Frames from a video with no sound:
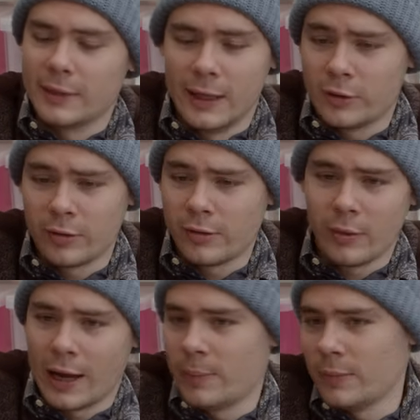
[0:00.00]
It just
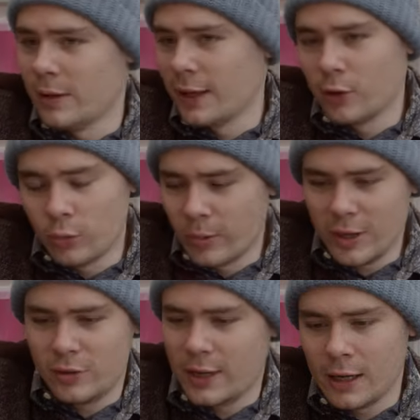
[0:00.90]
so happened that they all
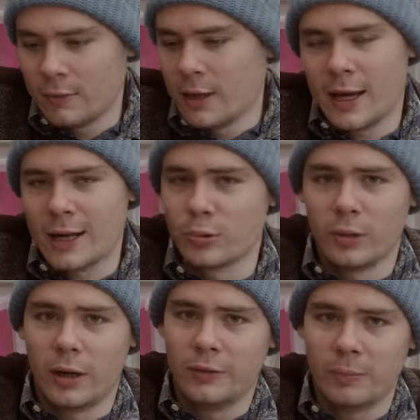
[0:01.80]
reached the end of their natural
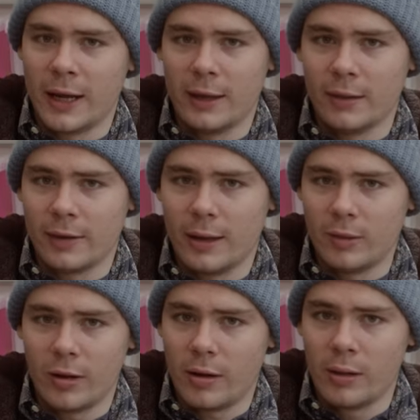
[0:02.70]
lifespan at the same
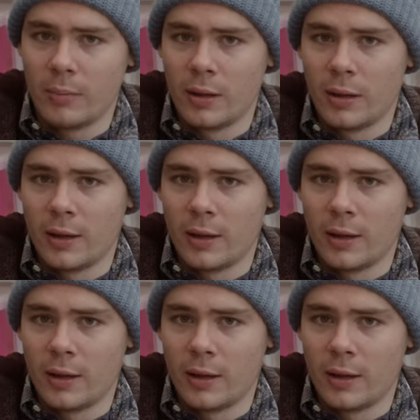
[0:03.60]
time.